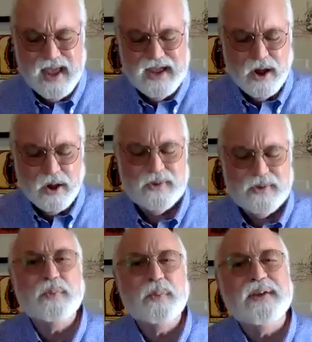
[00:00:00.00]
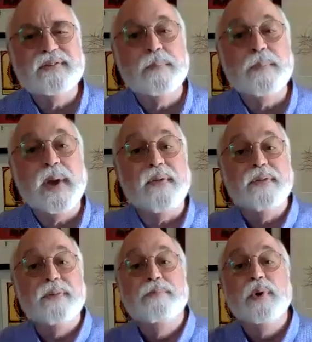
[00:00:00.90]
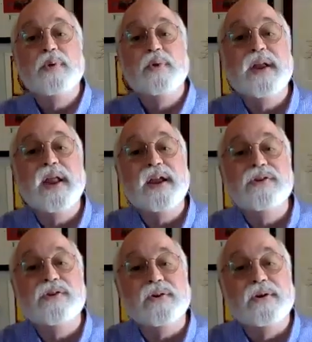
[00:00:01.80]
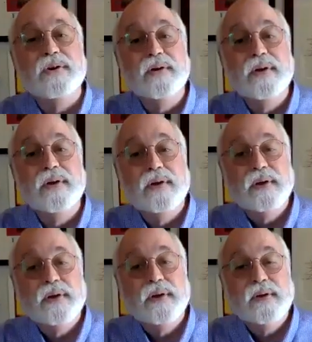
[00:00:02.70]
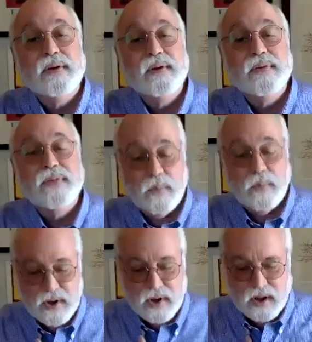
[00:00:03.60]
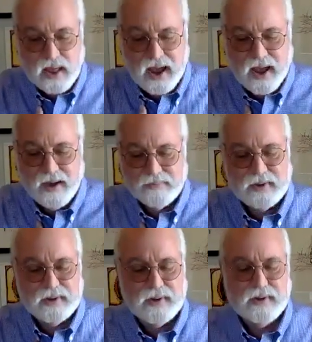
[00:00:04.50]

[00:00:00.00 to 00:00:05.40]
he always speaks about Buddha nature, that we all have it,